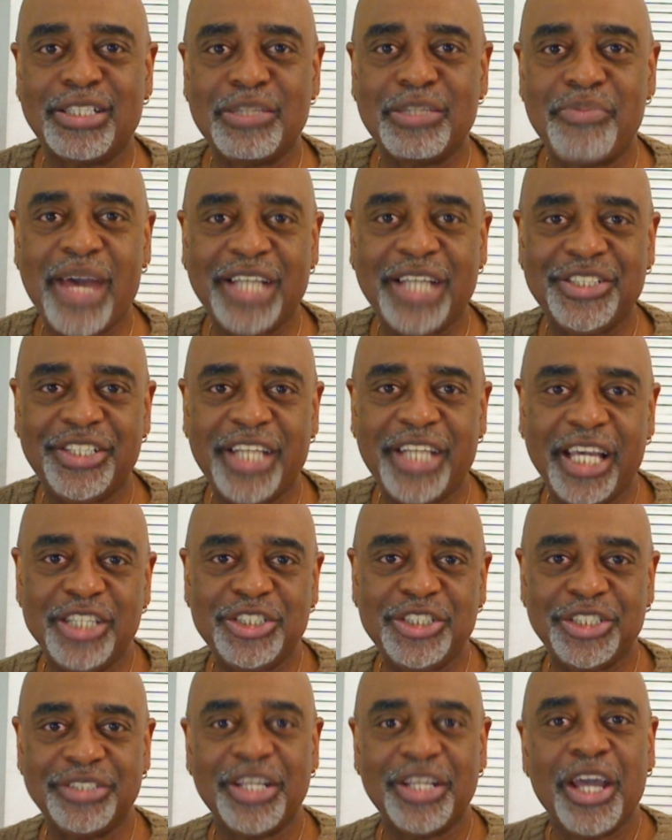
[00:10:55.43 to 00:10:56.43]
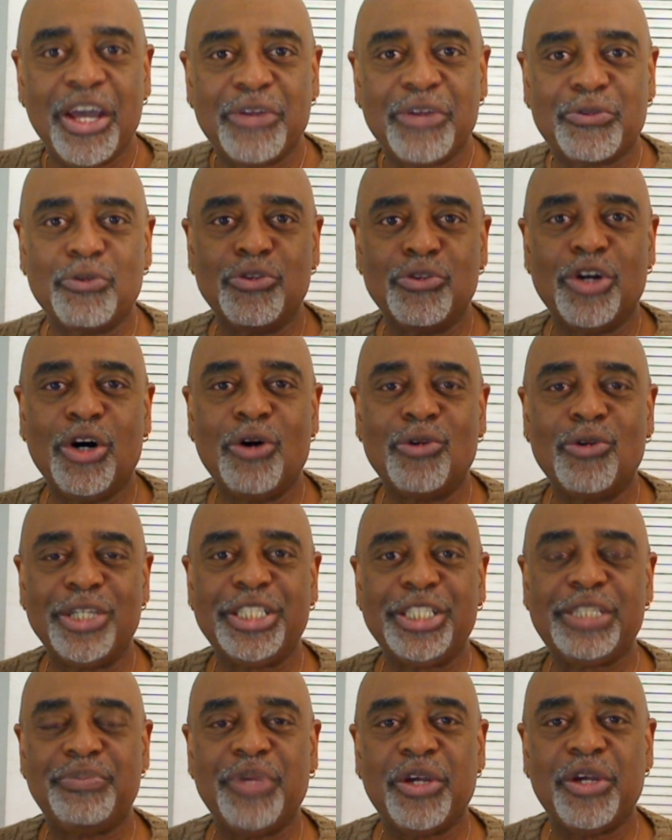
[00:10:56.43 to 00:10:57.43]
imagination through the Holy
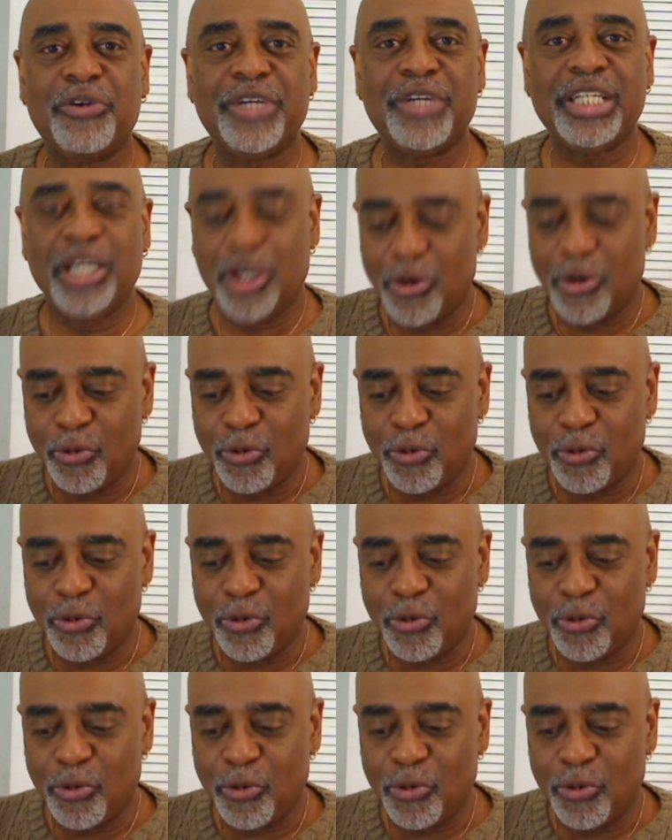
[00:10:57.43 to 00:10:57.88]
Spirit?